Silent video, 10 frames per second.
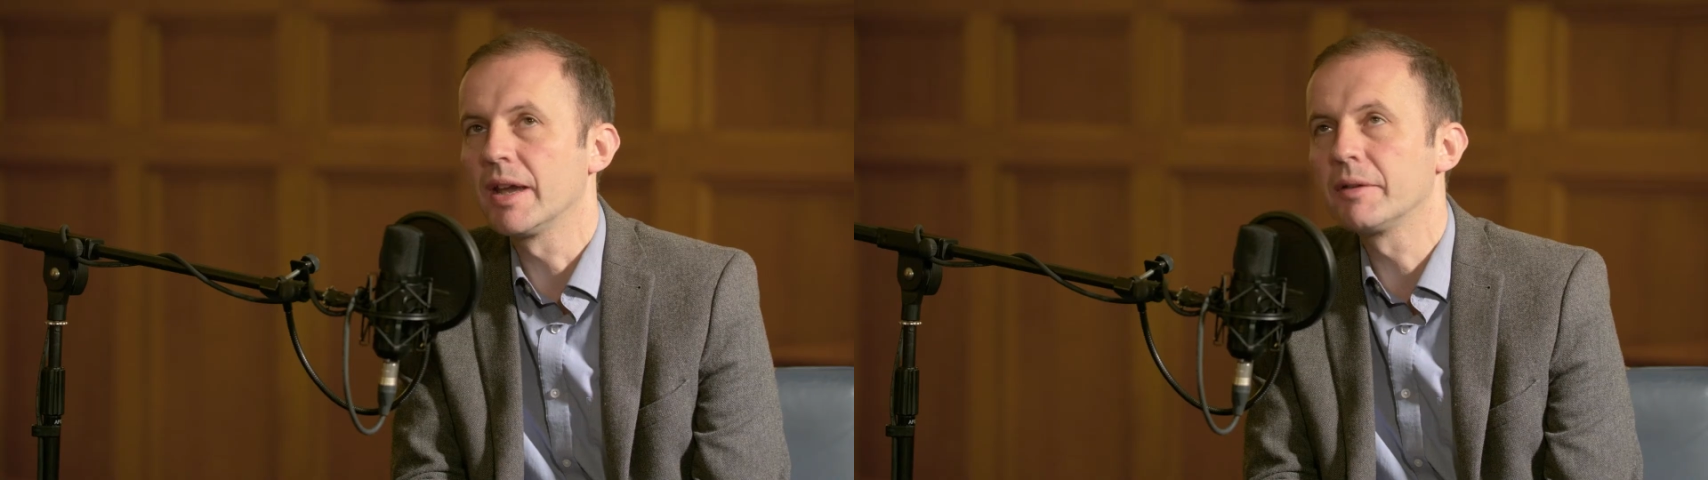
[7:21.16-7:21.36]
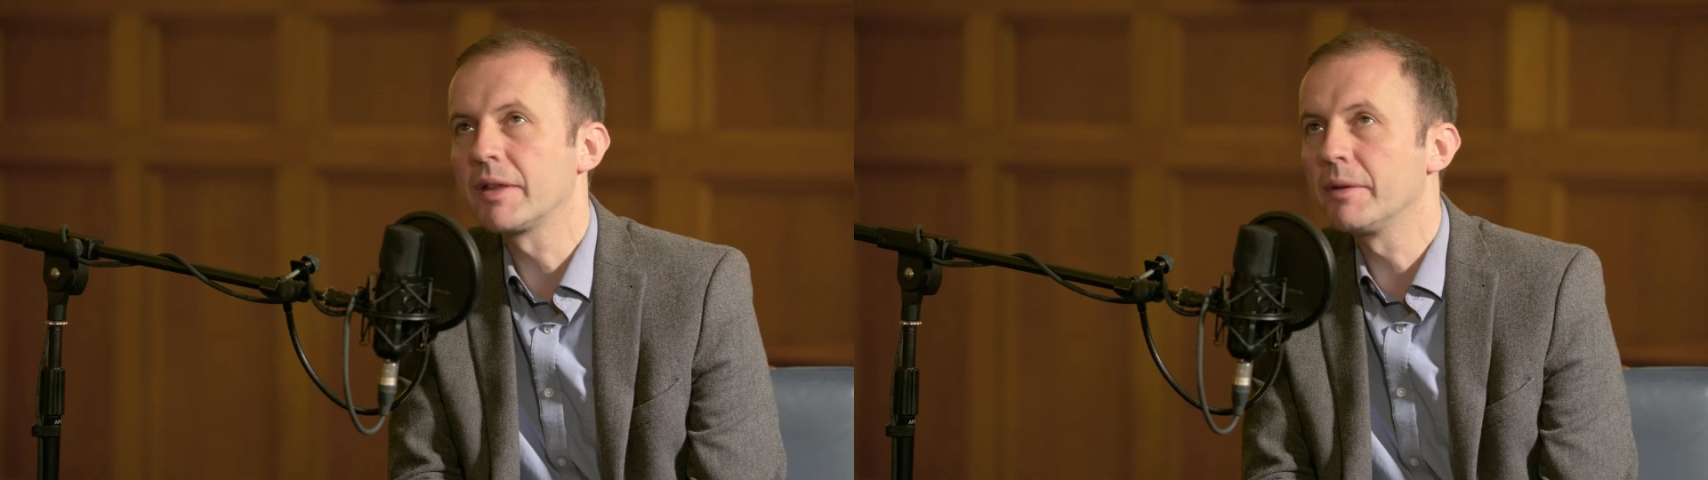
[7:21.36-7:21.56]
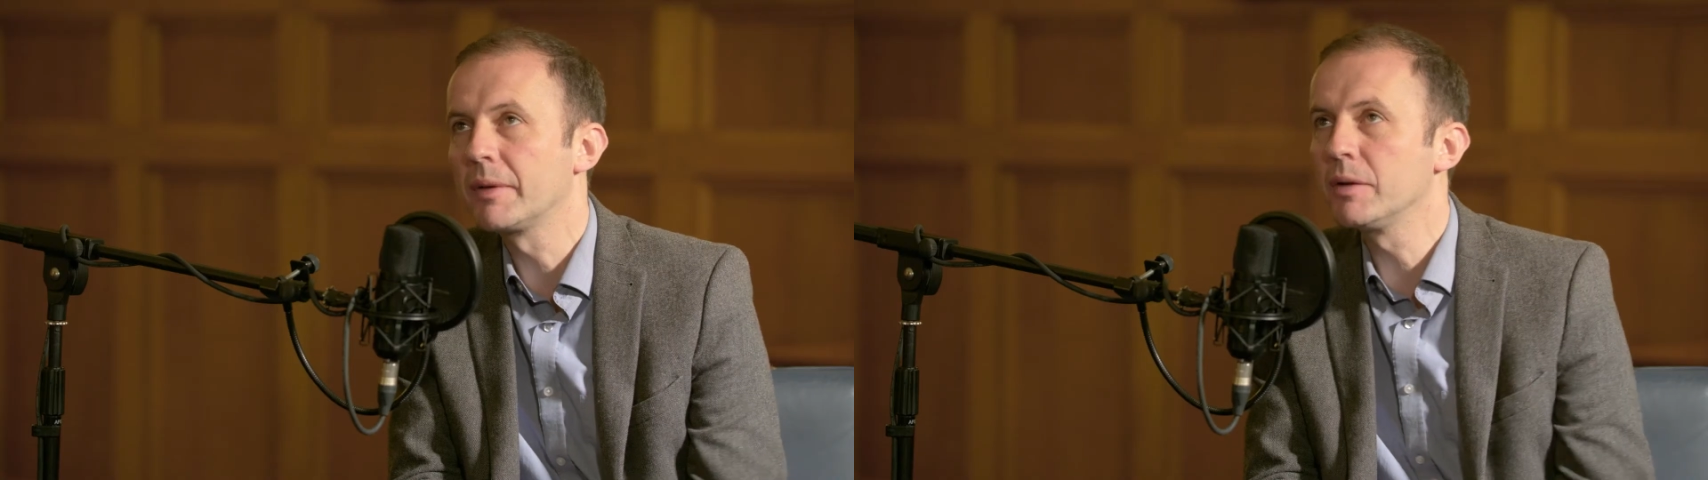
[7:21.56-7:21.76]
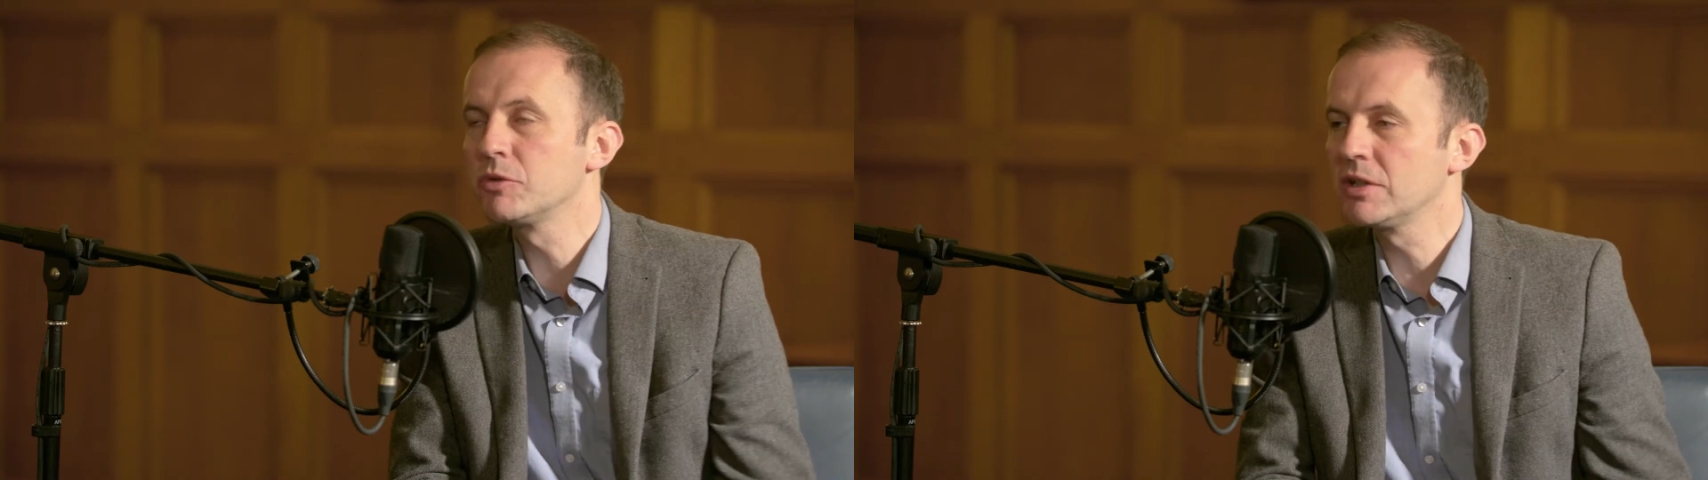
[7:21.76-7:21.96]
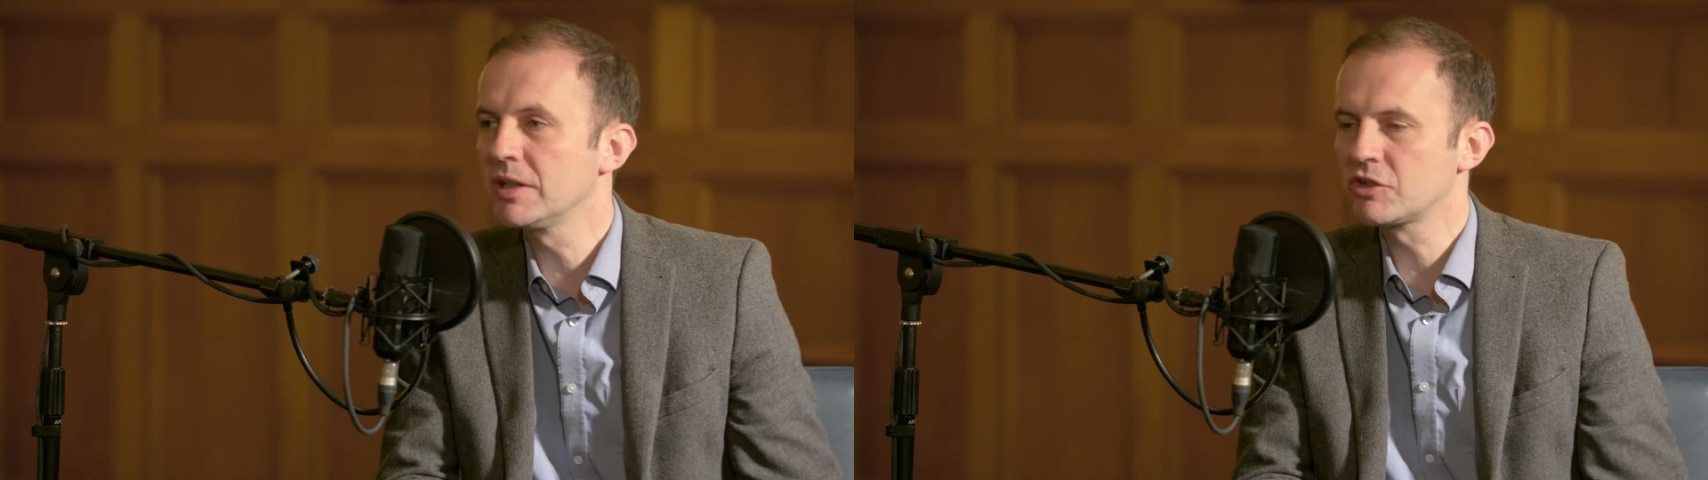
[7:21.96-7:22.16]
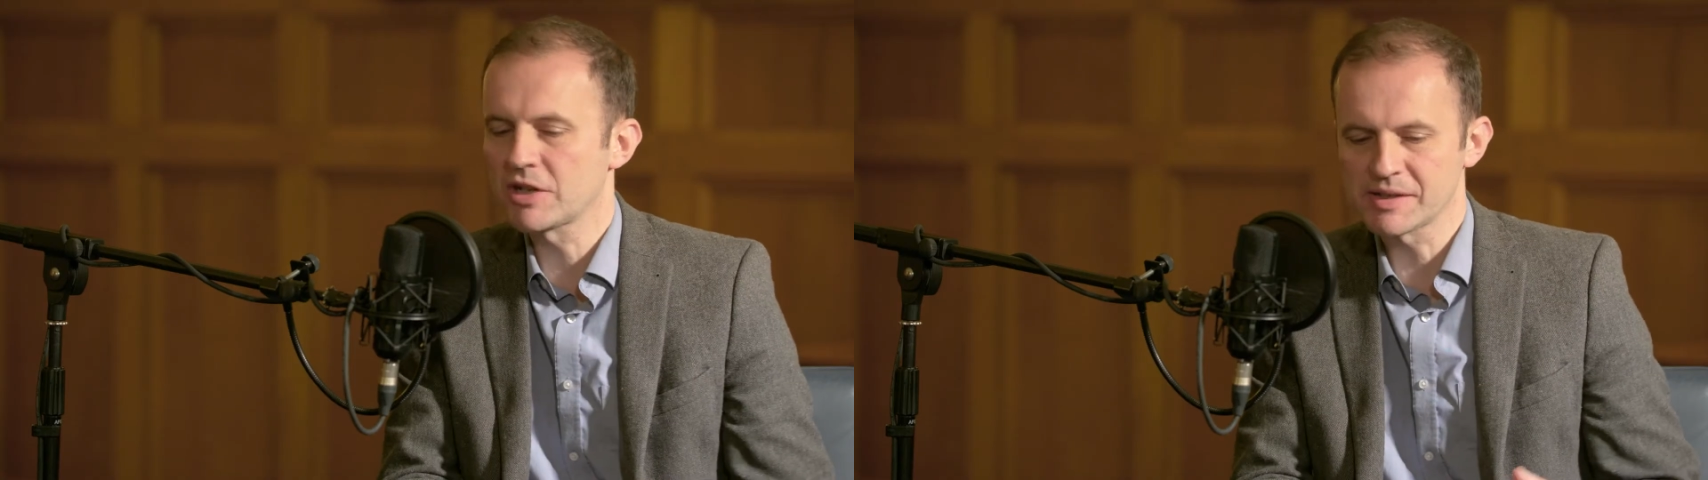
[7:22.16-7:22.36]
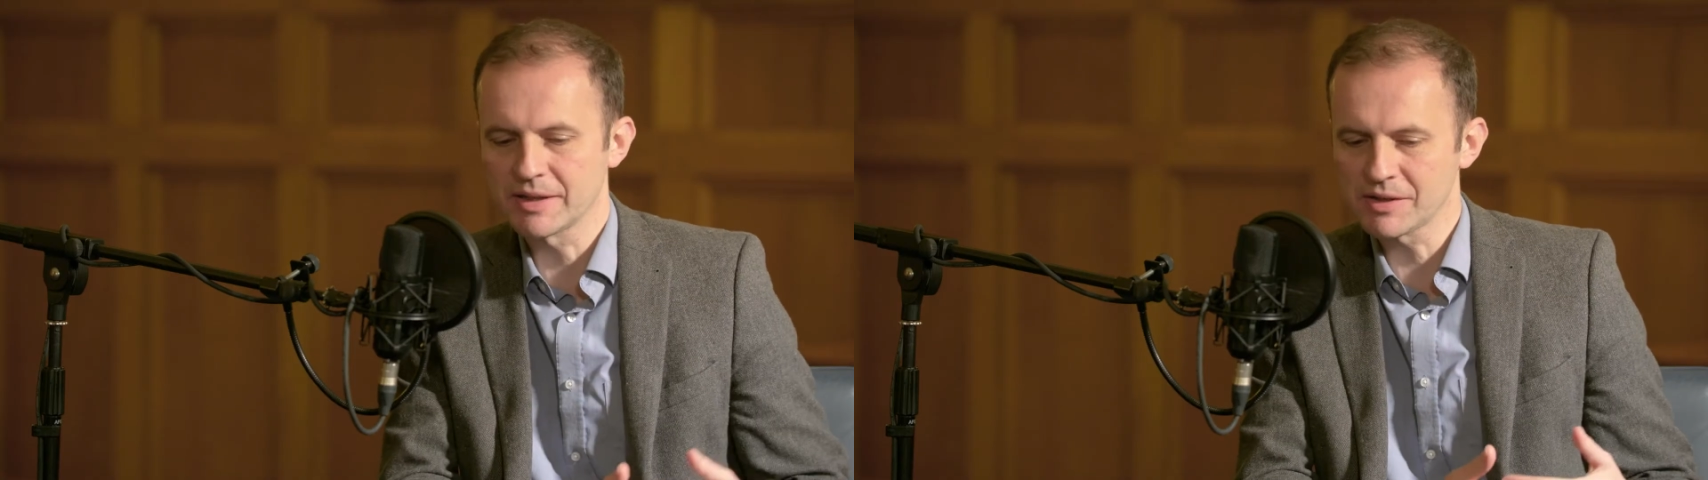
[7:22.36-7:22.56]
I was really interesting.